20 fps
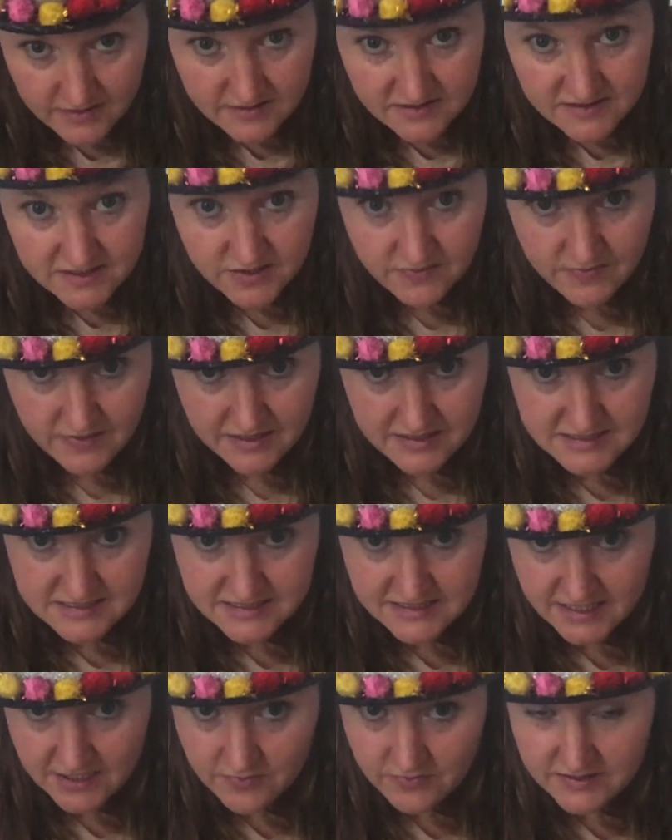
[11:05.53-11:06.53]
So we got
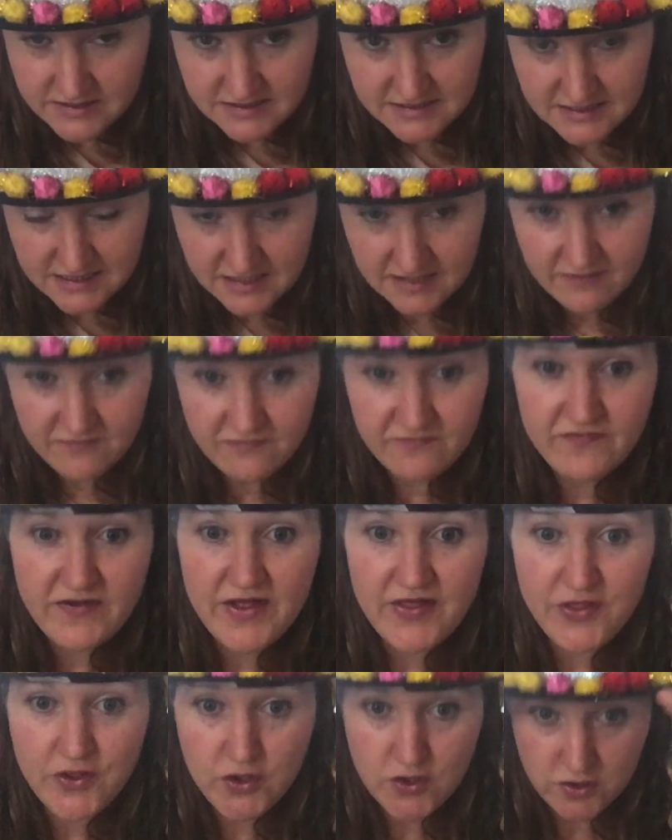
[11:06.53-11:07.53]
sequins and
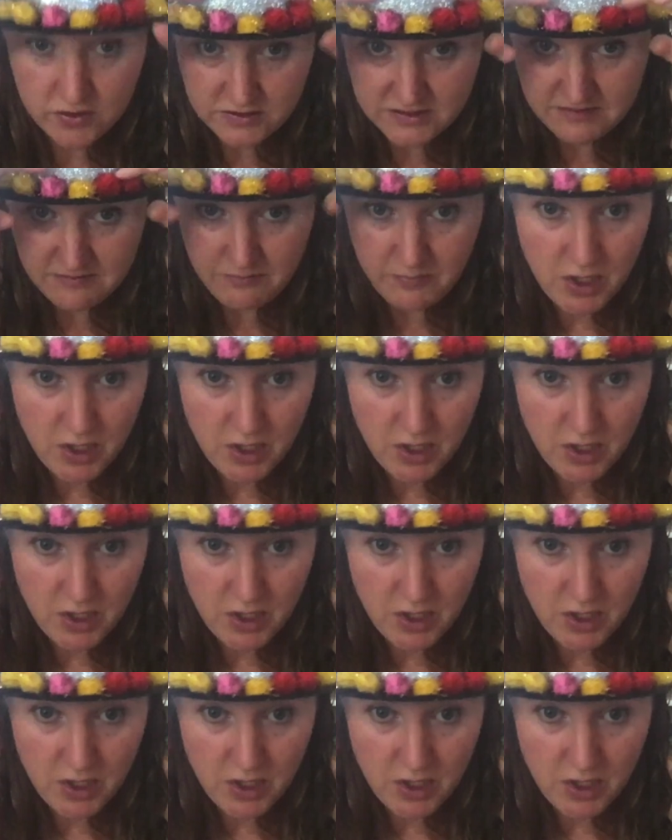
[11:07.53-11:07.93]
feathers and